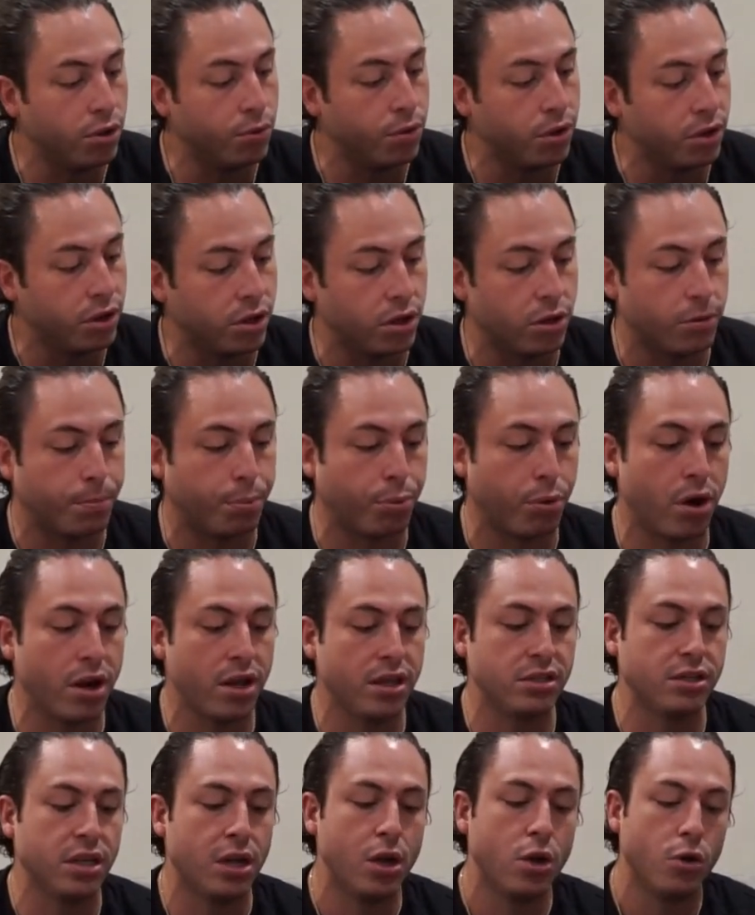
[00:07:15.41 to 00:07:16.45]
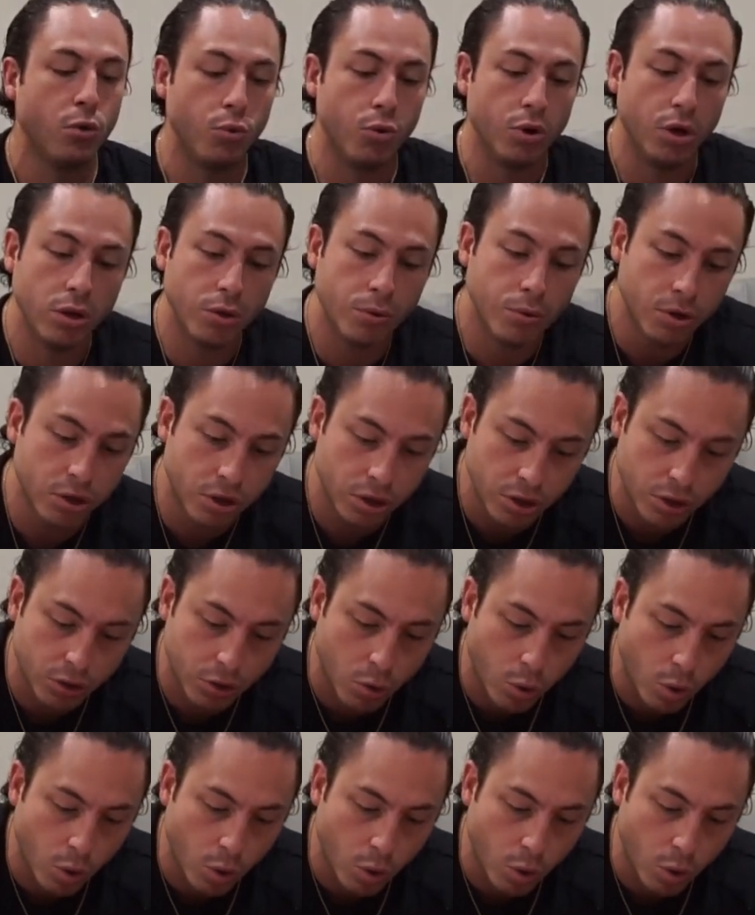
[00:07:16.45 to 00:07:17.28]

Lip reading: really good price, really, really good